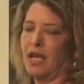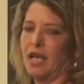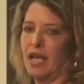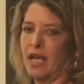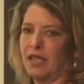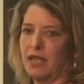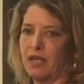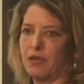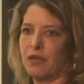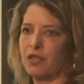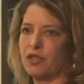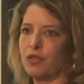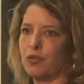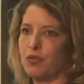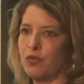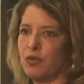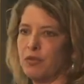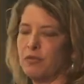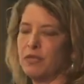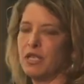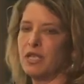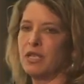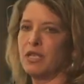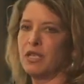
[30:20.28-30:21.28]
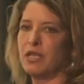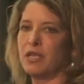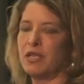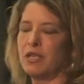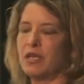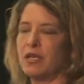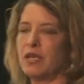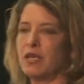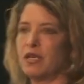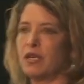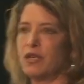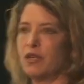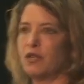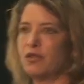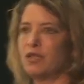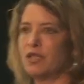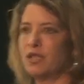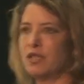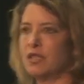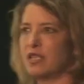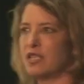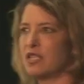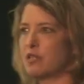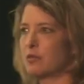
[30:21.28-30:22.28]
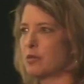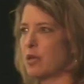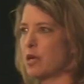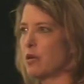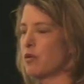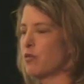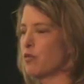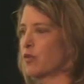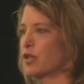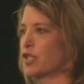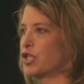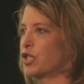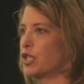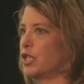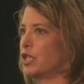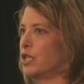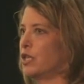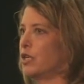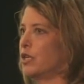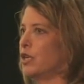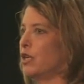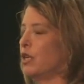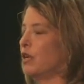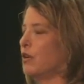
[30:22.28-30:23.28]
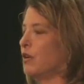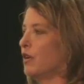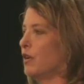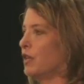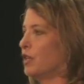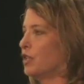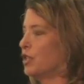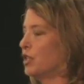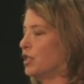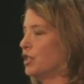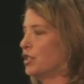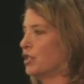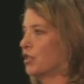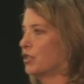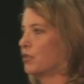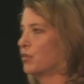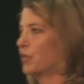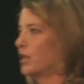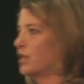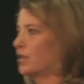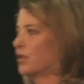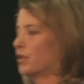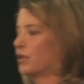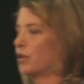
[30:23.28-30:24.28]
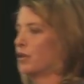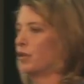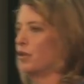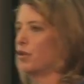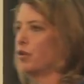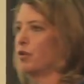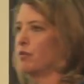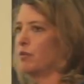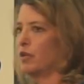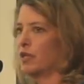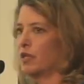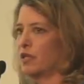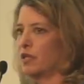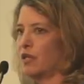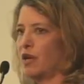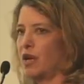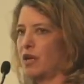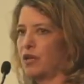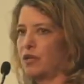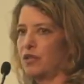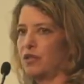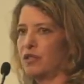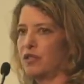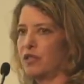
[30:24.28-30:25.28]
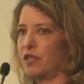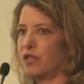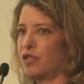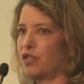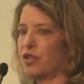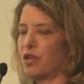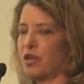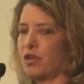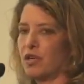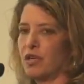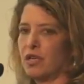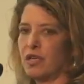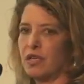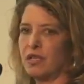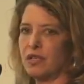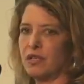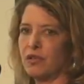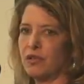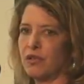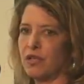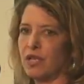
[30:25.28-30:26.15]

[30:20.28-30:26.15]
And there was a woman who did an experiment where she just went to her local McDonald's and started,